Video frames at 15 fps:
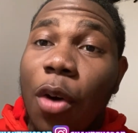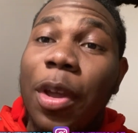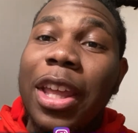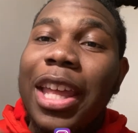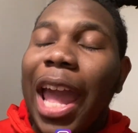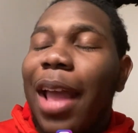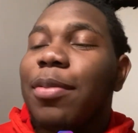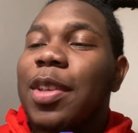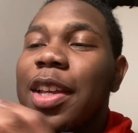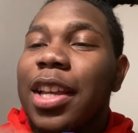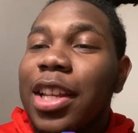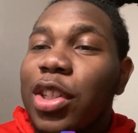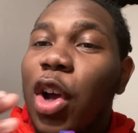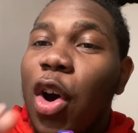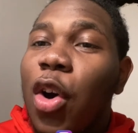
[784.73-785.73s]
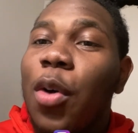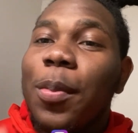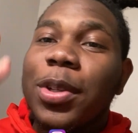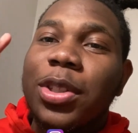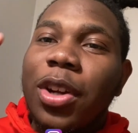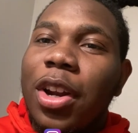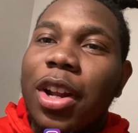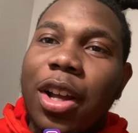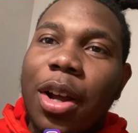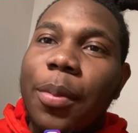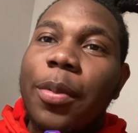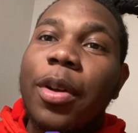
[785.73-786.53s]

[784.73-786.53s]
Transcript: He came to his home and started